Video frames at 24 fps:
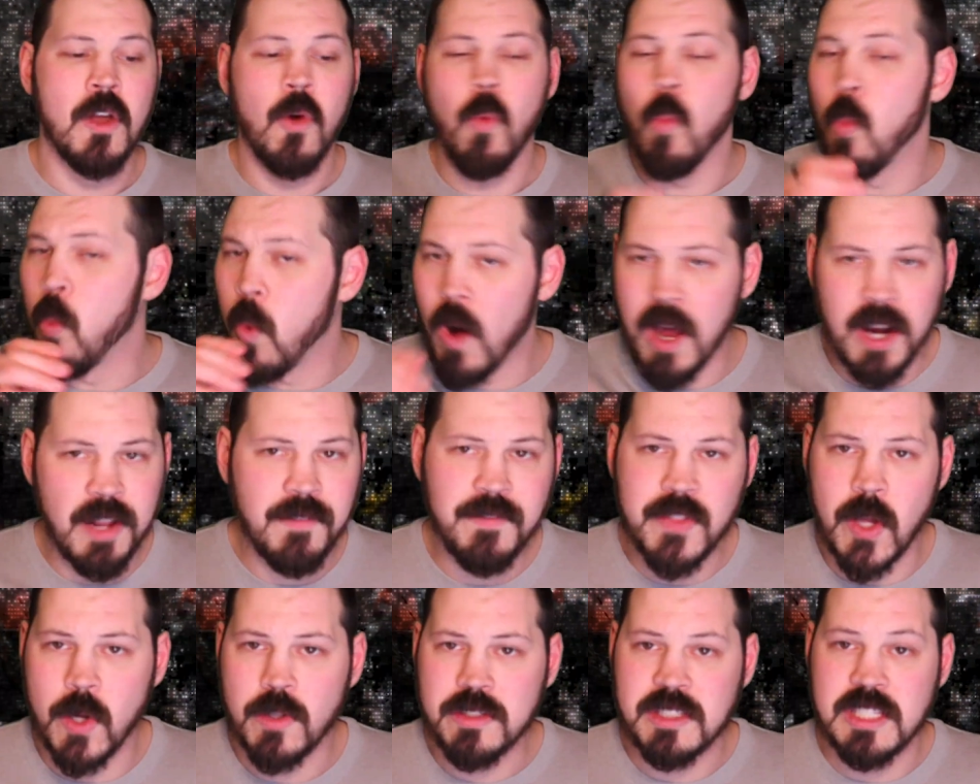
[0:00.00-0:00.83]
One
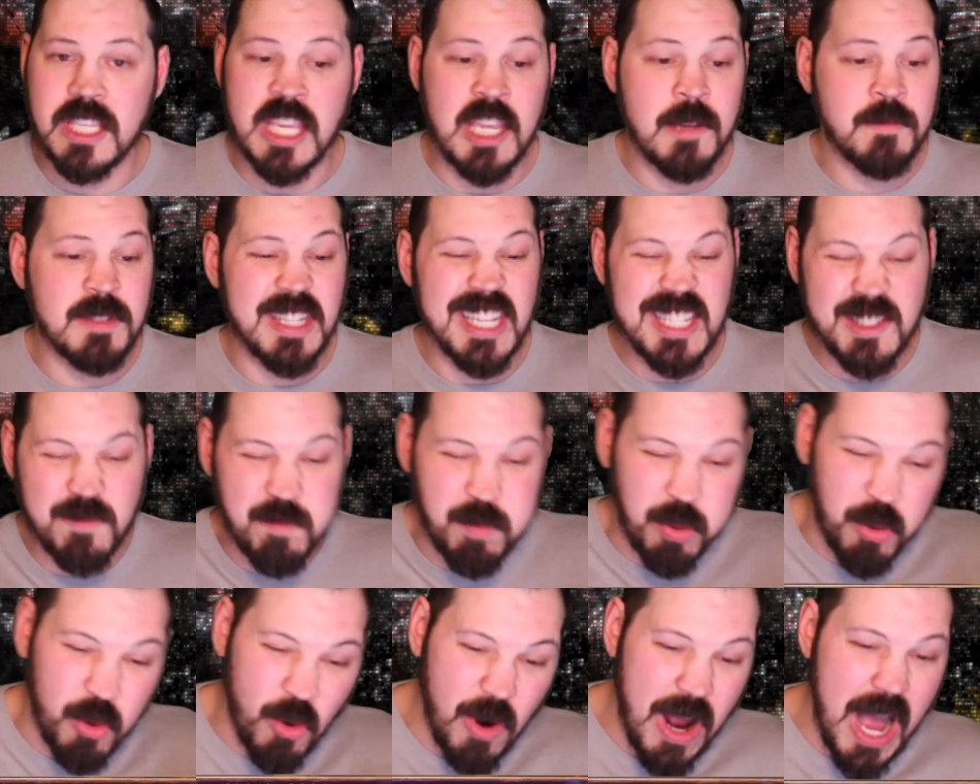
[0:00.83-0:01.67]
of those teams is
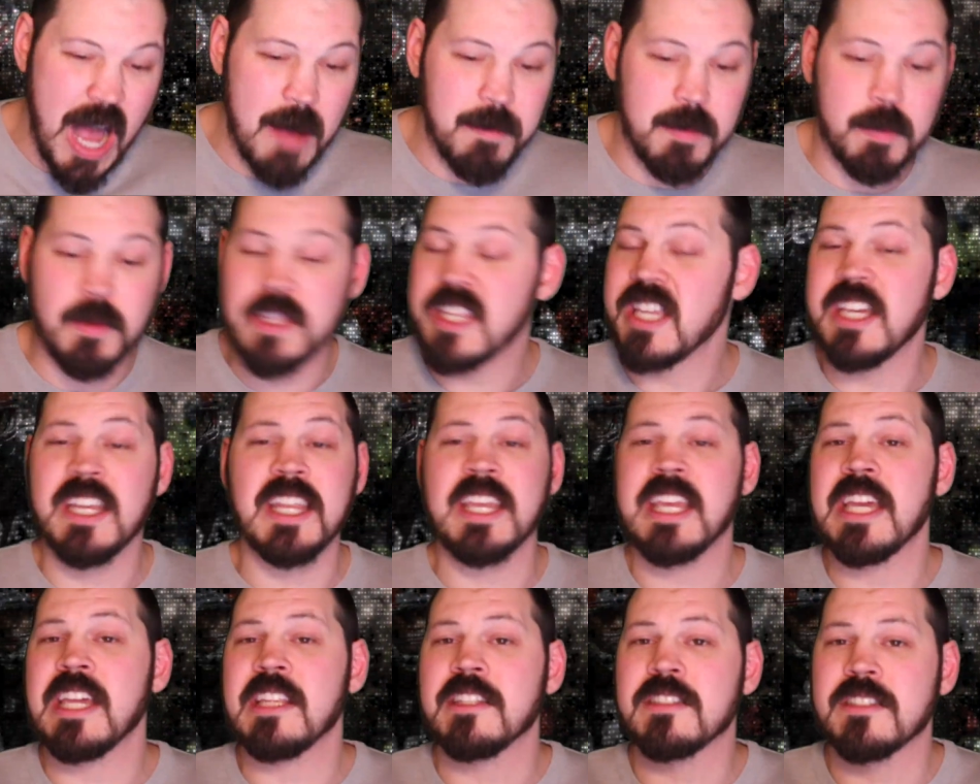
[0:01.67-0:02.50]
probably going
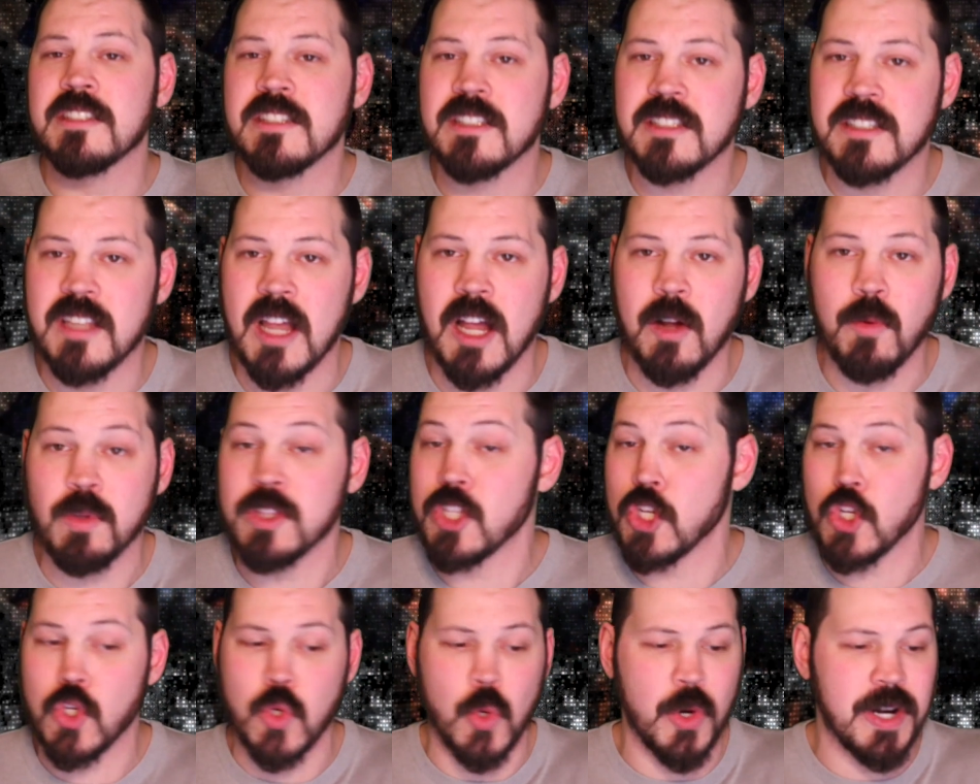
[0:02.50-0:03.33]
to get stuck with
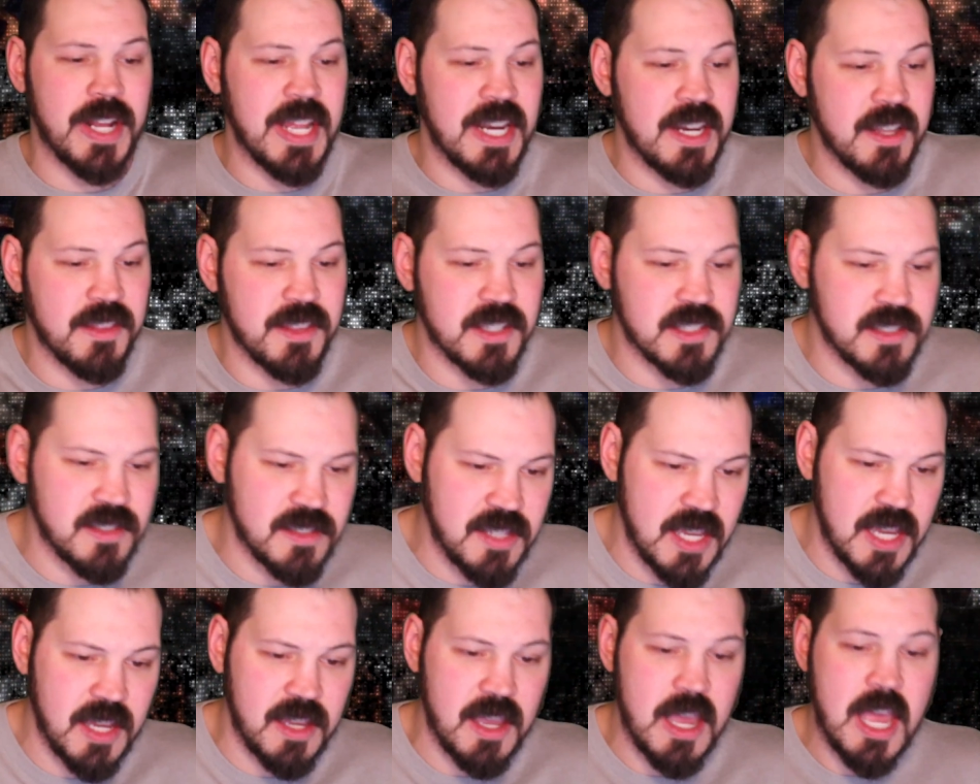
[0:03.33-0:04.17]
the short end of the
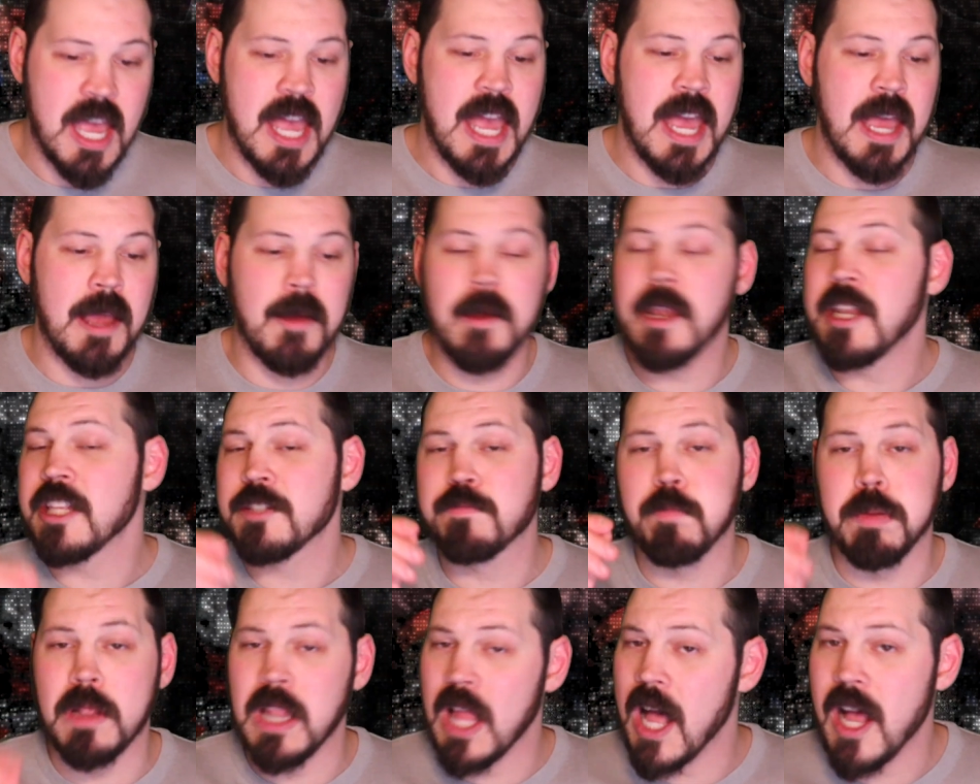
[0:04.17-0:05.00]
stick. It is
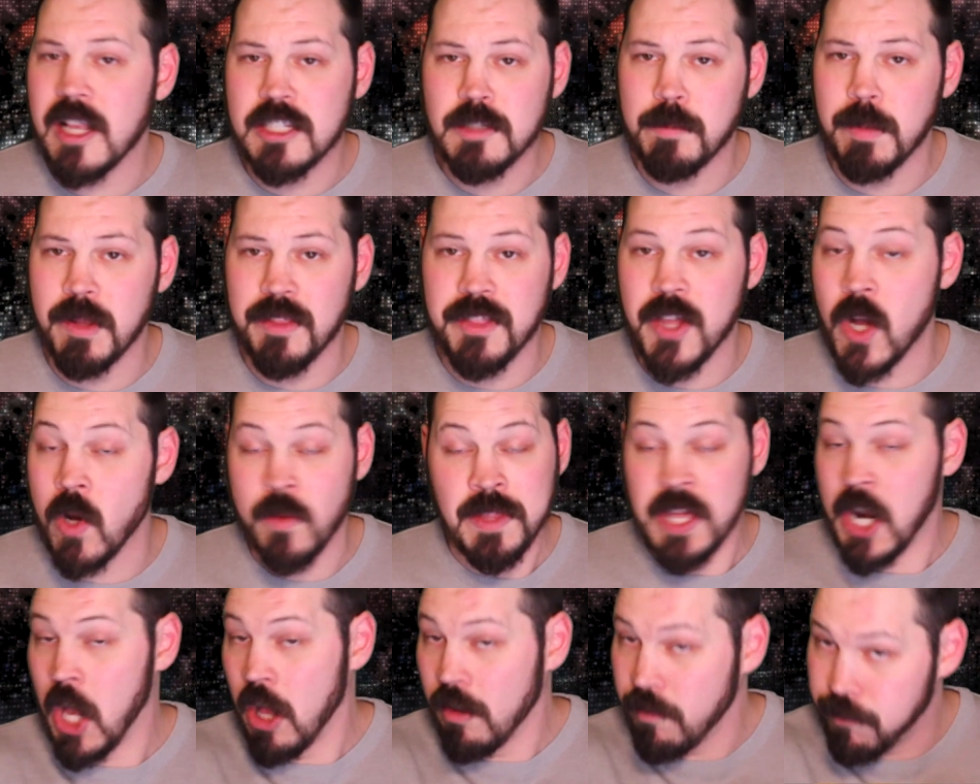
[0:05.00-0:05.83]
plausible, though,
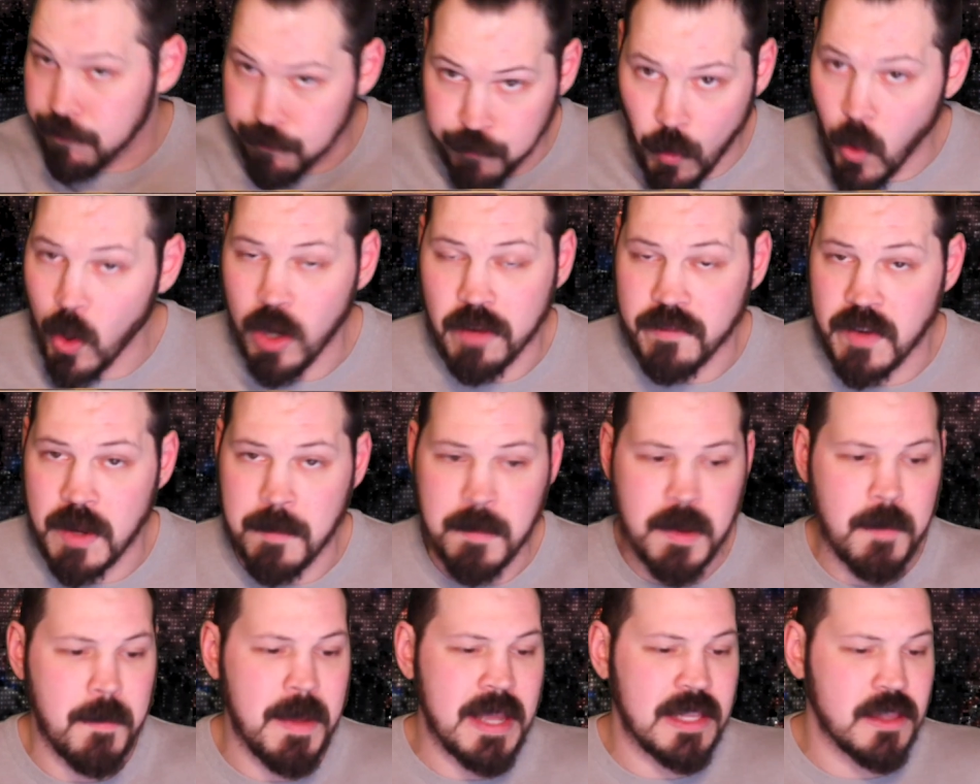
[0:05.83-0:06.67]
that all 4 of
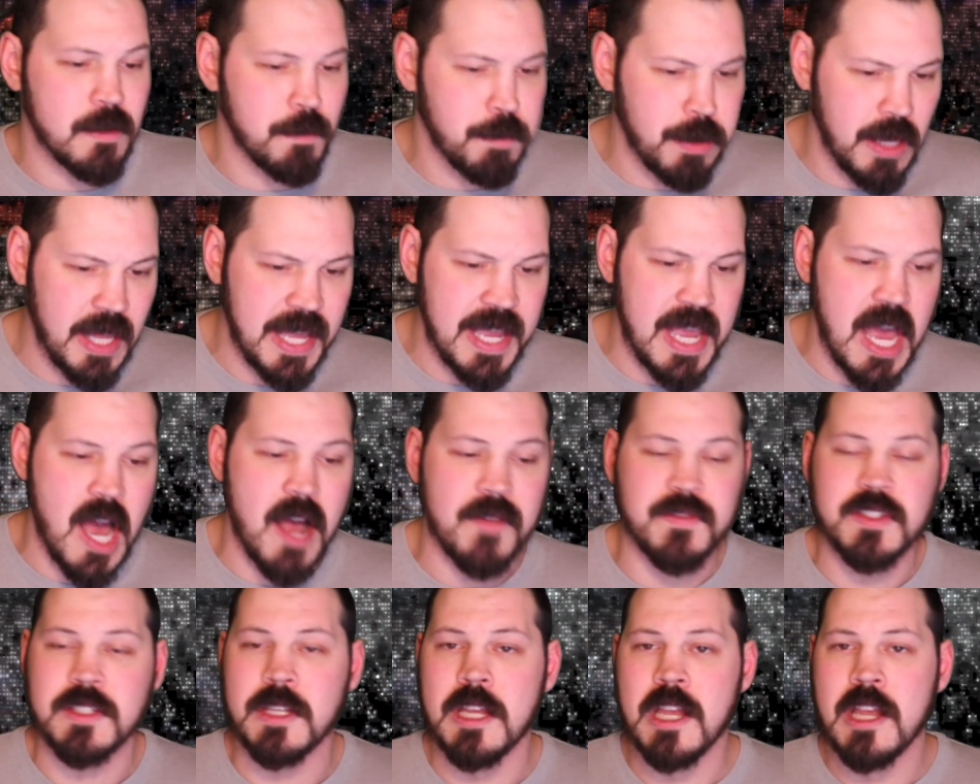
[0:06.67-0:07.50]
them make the
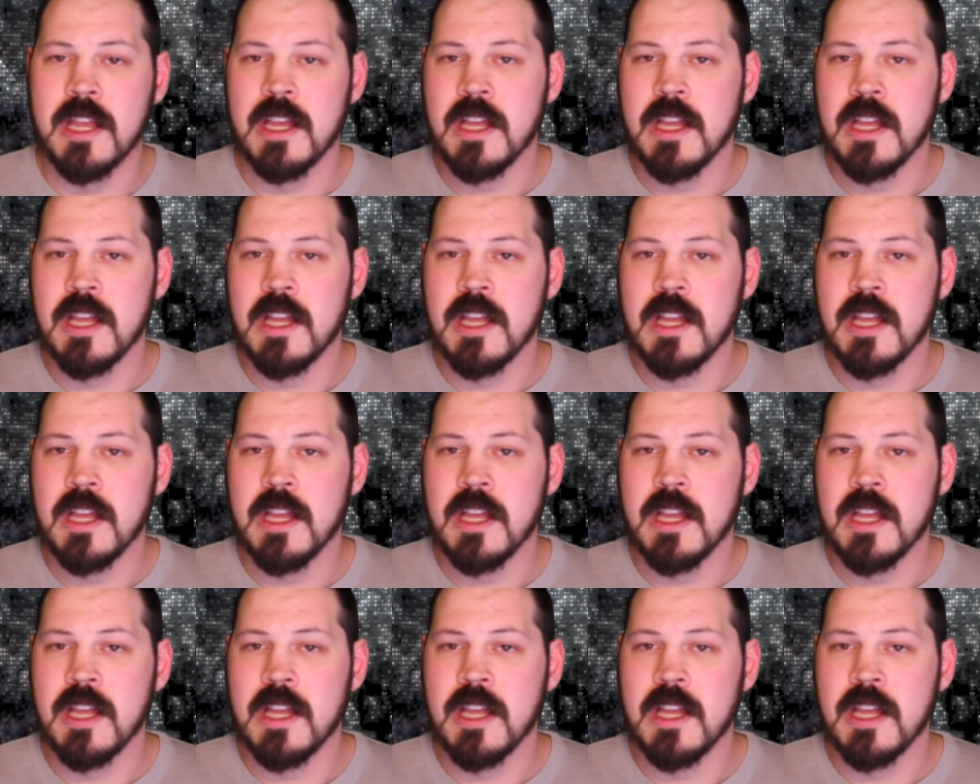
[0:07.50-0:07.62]
playoffs.